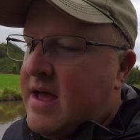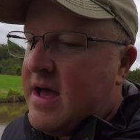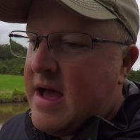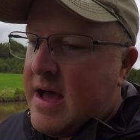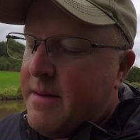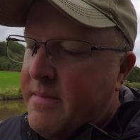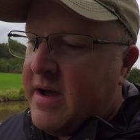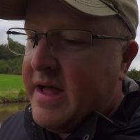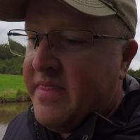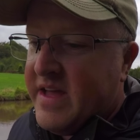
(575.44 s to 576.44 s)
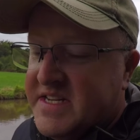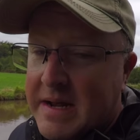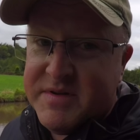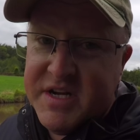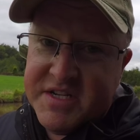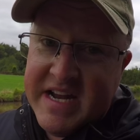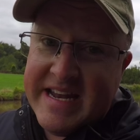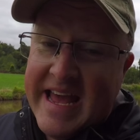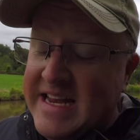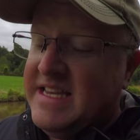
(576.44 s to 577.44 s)
and this episode is
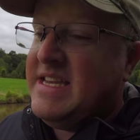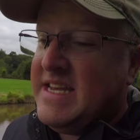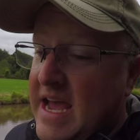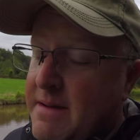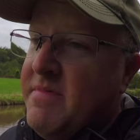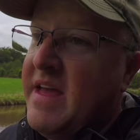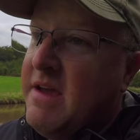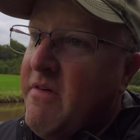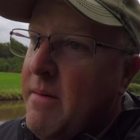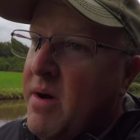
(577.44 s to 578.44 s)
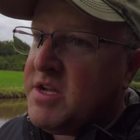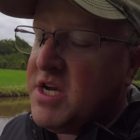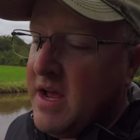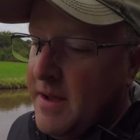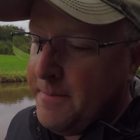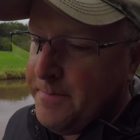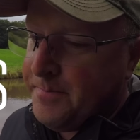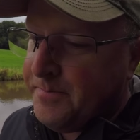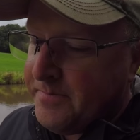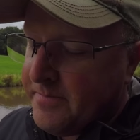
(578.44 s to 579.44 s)
dedicated to him. Thank you very much.
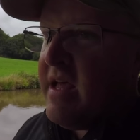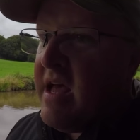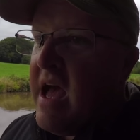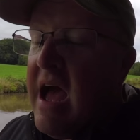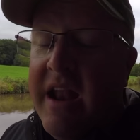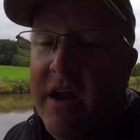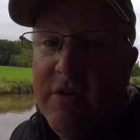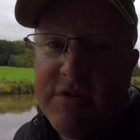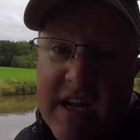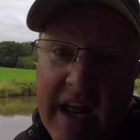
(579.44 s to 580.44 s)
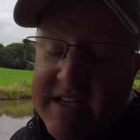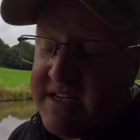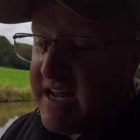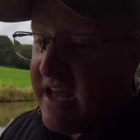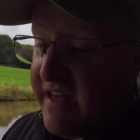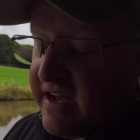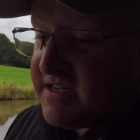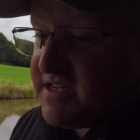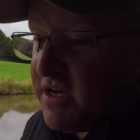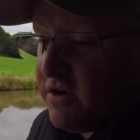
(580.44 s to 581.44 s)
And I'd also like to say thanks
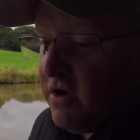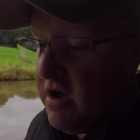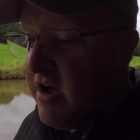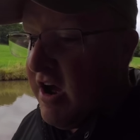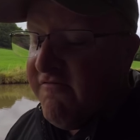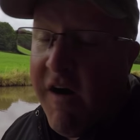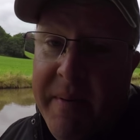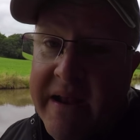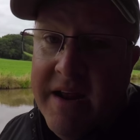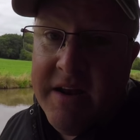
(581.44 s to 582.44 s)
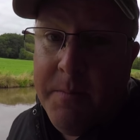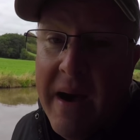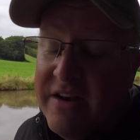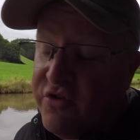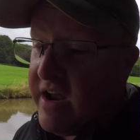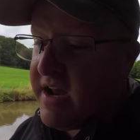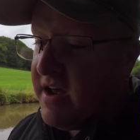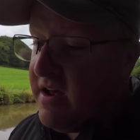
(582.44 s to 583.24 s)
to Robin and Patrick.